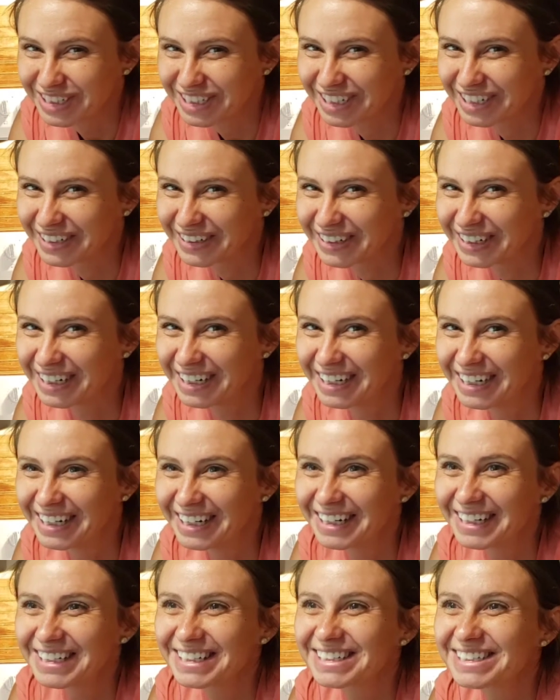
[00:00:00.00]
do.
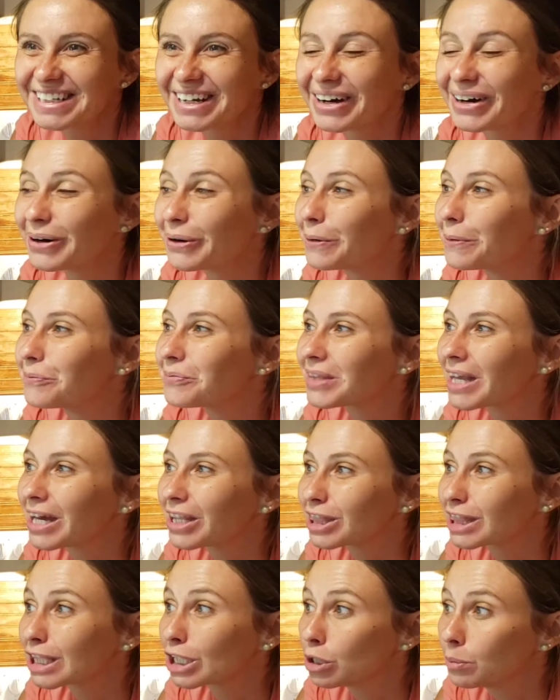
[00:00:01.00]
So a
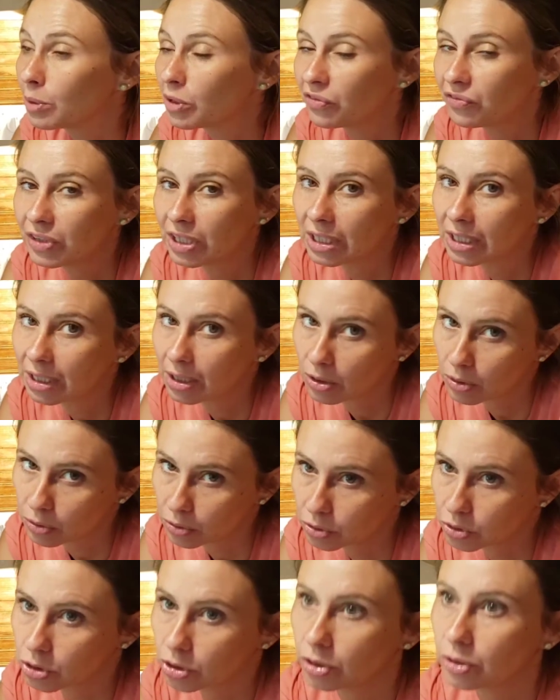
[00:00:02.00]
thermophilic
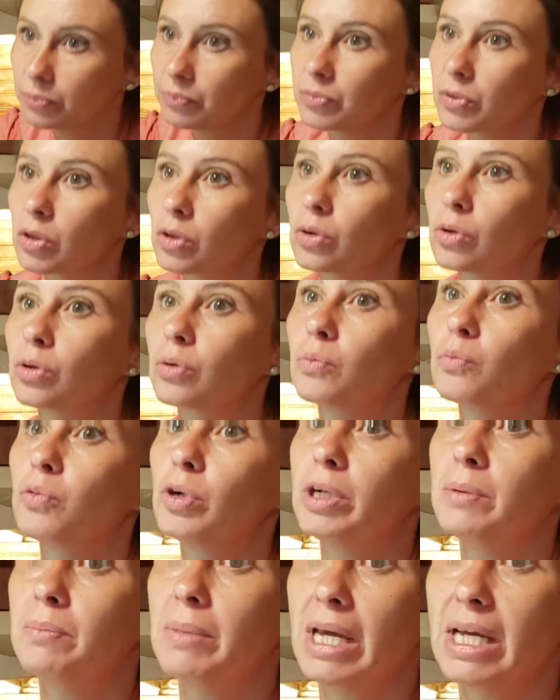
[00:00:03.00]
culture
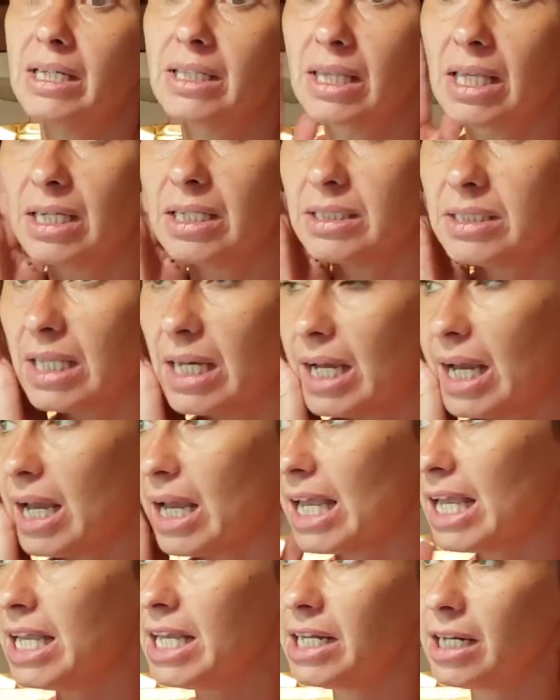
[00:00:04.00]
would make things that
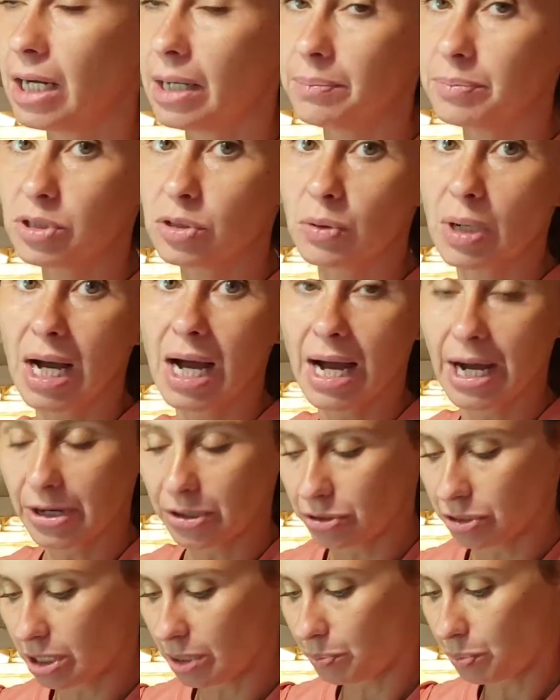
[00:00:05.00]
heat up to a
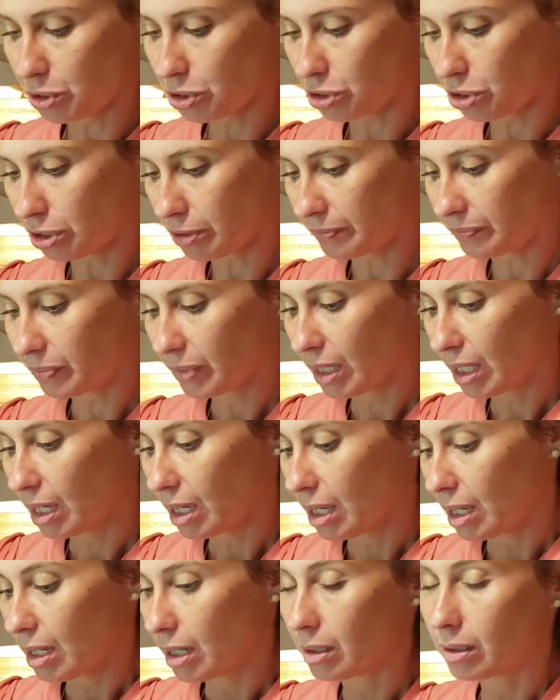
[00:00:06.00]
higher temperature.
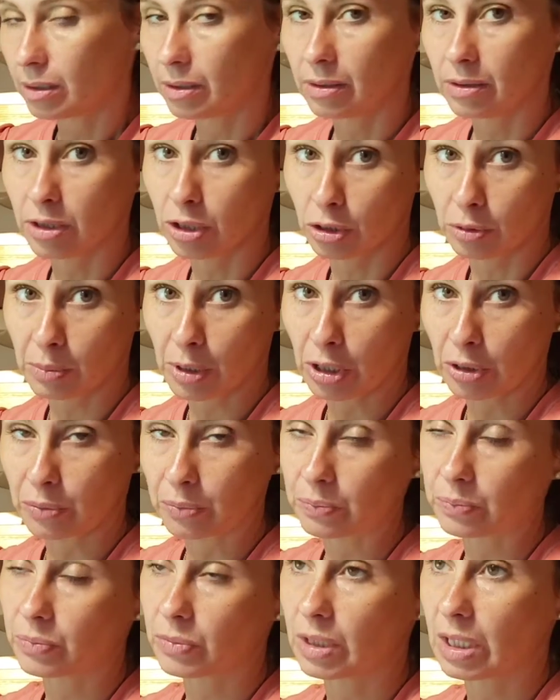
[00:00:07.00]
Thermo,
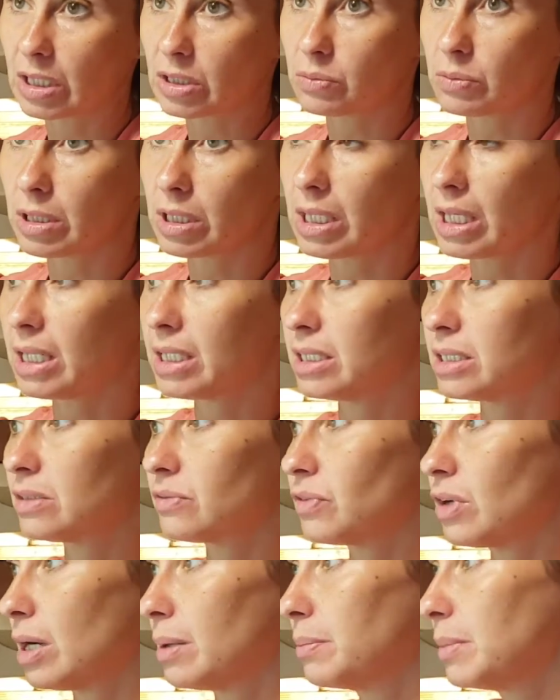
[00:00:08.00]
that's where that is
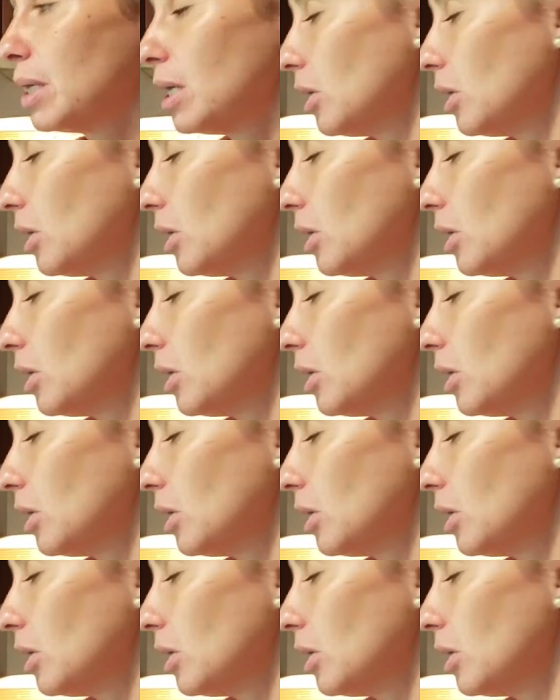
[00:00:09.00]
from.